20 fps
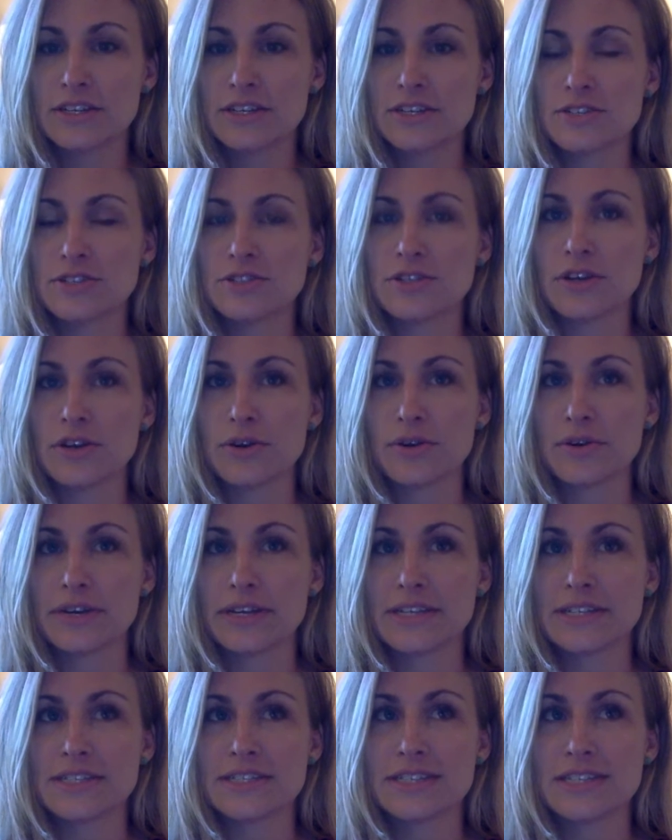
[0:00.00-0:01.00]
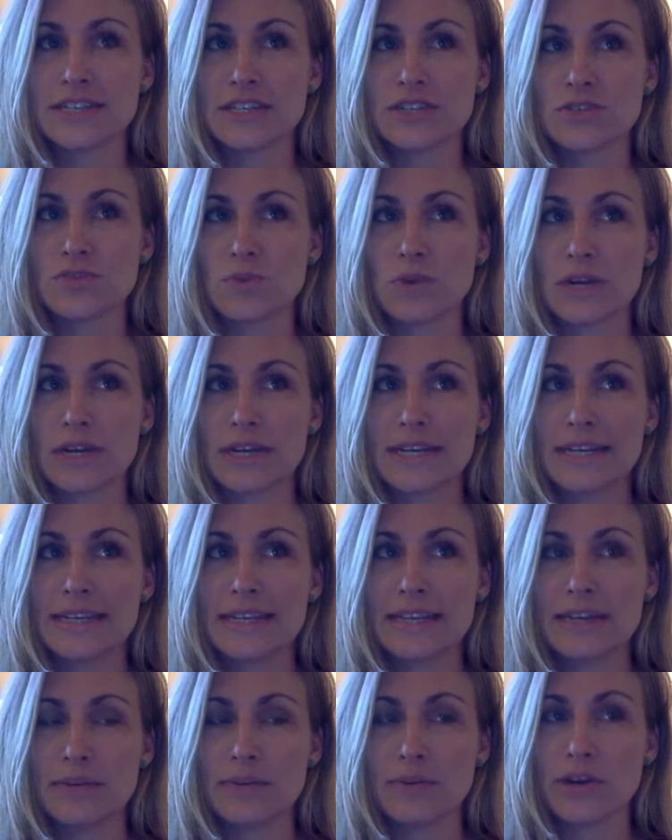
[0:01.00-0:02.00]
So in stage one,
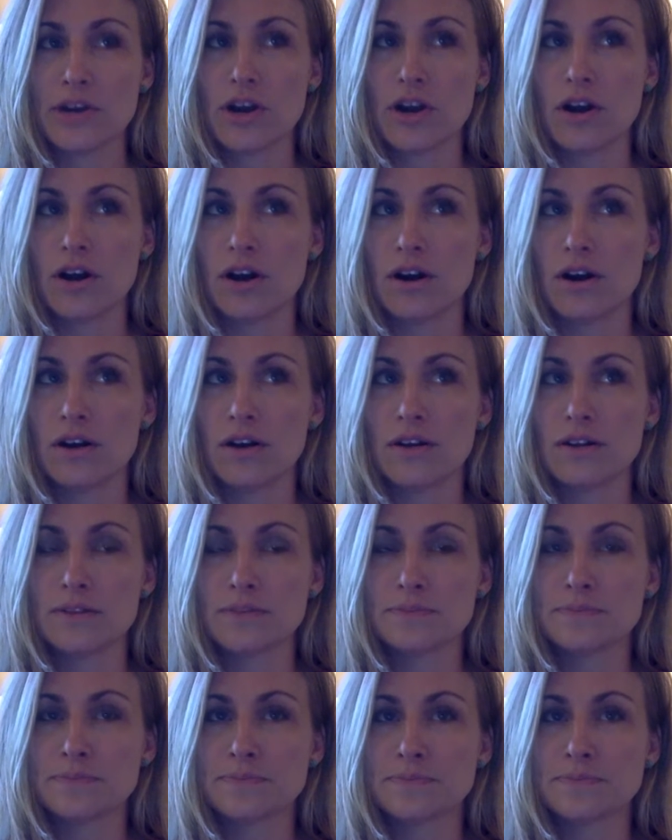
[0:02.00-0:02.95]
they were all